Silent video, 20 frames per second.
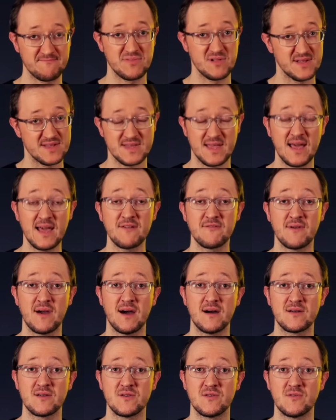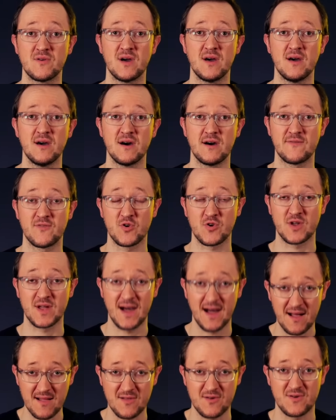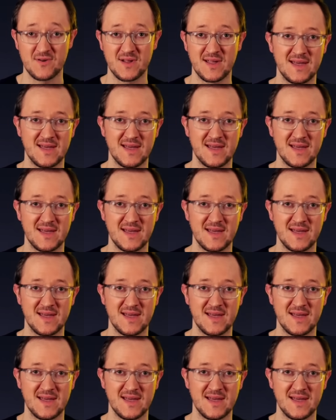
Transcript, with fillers: plus A value of your color.